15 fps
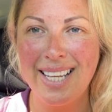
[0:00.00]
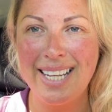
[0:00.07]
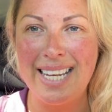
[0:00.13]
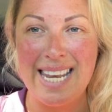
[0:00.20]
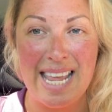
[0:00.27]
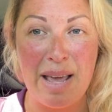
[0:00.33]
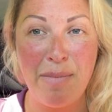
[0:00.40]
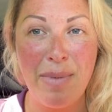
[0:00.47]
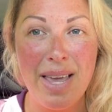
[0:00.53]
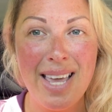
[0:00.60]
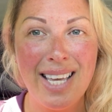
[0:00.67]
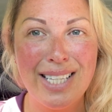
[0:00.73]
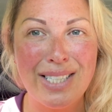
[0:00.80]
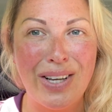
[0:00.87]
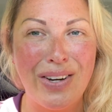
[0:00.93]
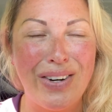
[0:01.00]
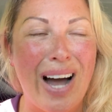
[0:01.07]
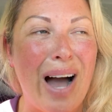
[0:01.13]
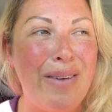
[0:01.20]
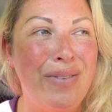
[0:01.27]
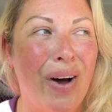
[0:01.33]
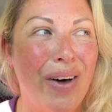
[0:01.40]
near me, so
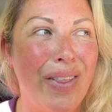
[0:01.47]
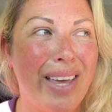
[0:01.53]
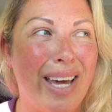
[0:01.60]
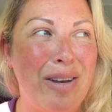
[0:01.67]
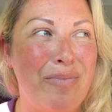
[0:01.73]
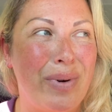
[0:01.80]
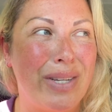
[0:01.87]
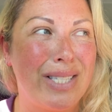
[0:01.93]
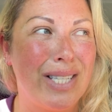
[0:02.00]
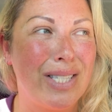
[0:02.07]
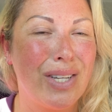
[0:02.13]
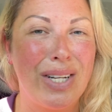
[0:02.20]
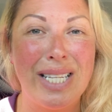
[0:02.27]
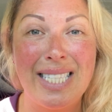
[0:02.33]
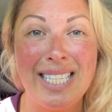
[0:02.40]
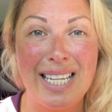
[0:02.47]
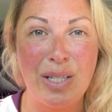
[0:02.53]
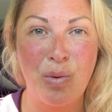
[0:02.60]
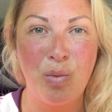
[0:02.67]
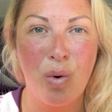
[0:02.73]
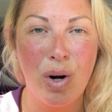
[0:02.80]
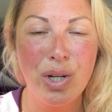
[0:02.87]
I'm not the kind of person that's going to
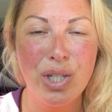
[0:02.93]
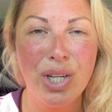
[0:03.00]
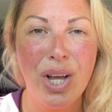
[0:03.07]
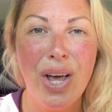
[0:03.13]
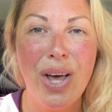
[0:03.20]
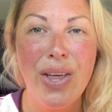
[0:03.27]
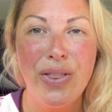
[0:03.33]
sit and watch